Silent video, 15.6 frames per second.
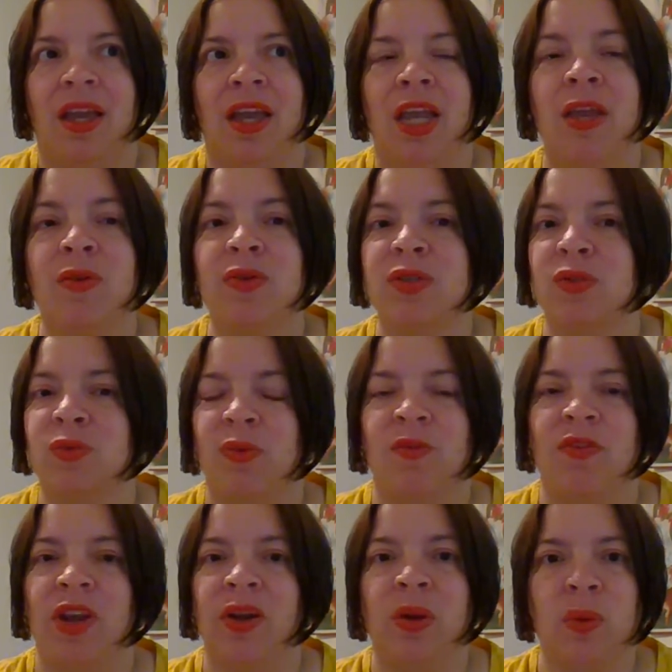He was
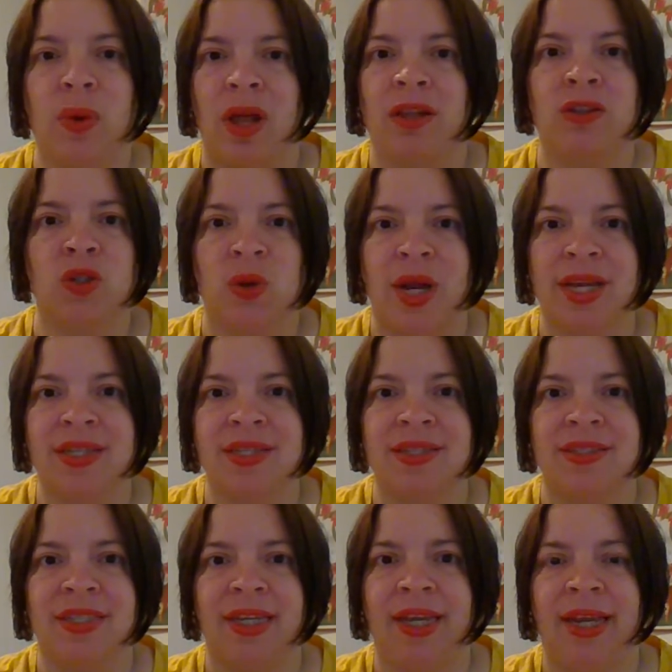very well
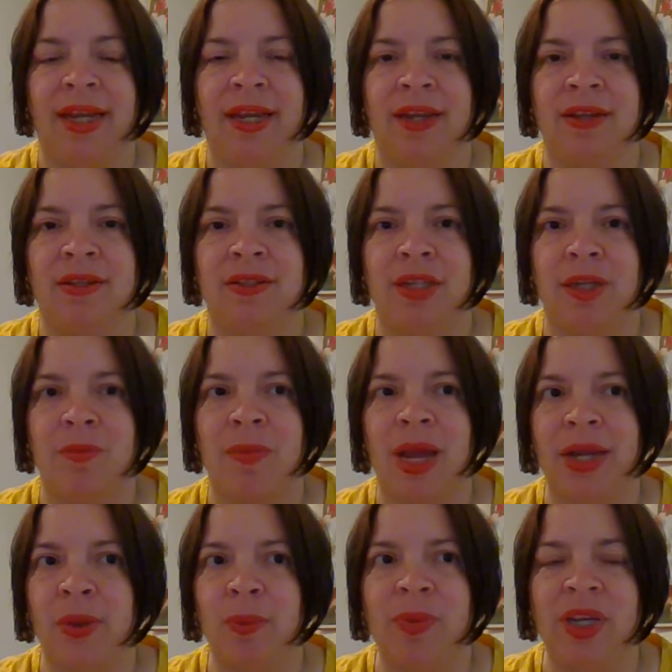dressed, and in
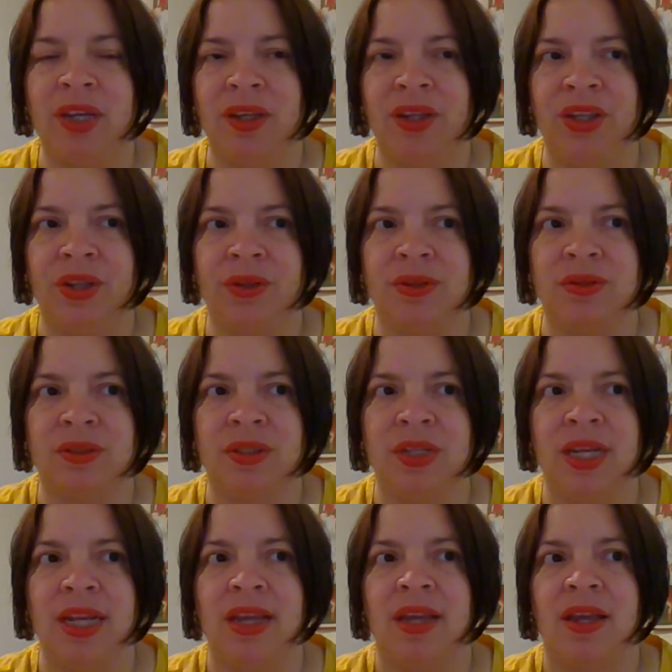my opinion,